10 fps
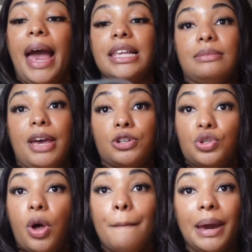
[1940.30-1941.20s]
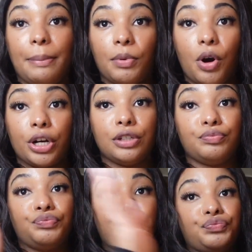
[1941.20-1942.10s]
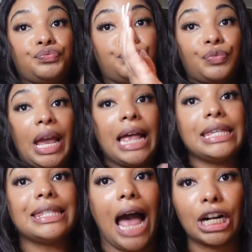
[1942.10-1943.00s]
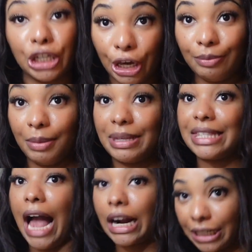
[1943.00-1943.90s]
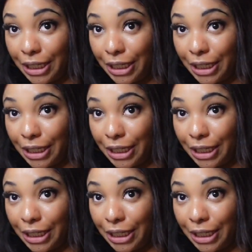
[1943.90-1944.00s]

add some extra salt and pepper on it. Socked up. It be socked